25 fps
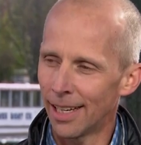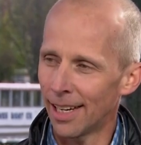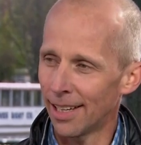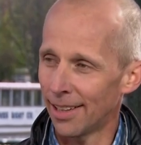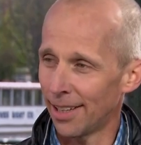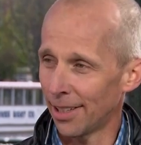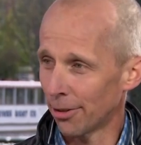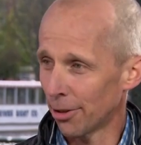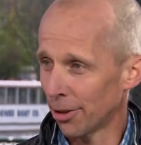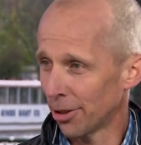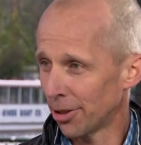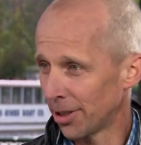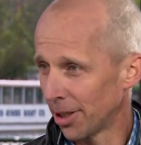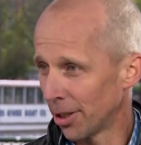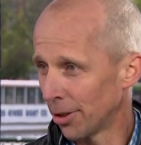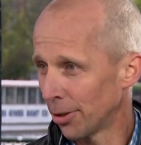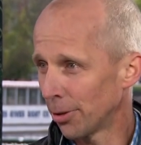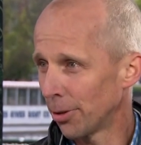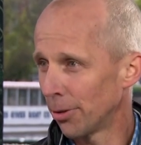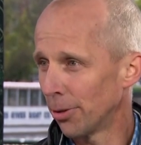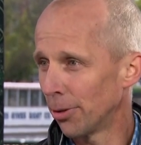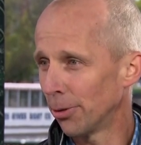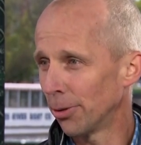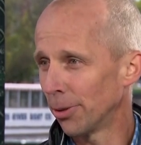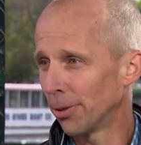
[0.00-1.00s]
I think our
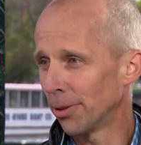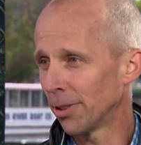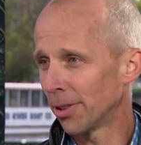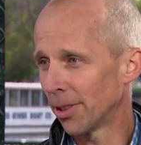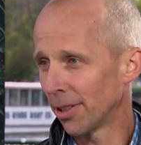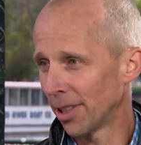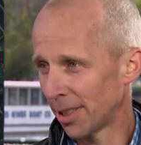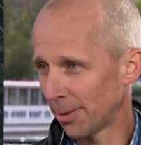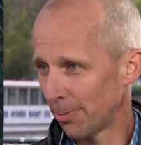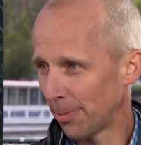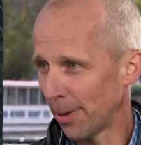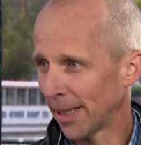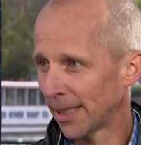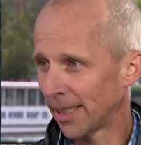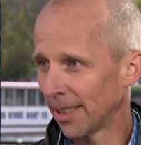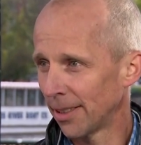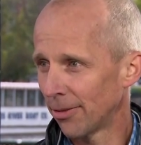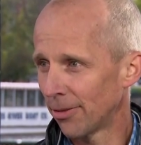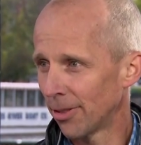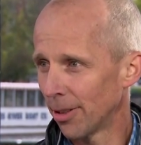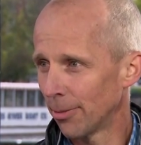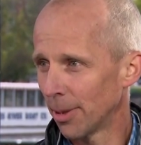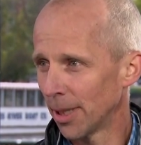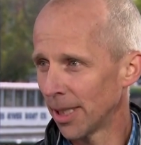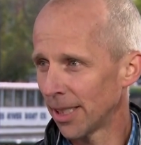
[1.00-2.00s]
shareholders are expecting
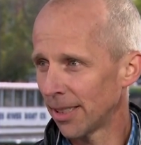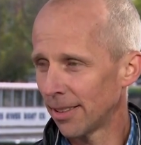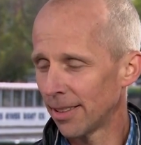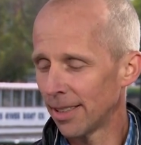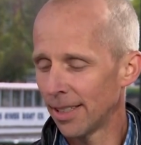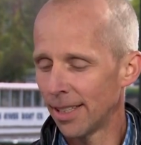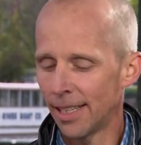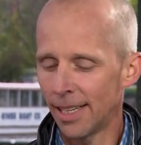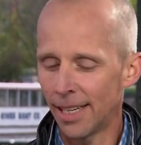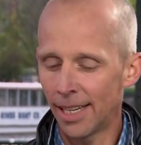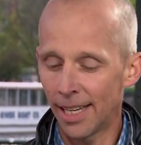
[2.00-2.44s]
from us,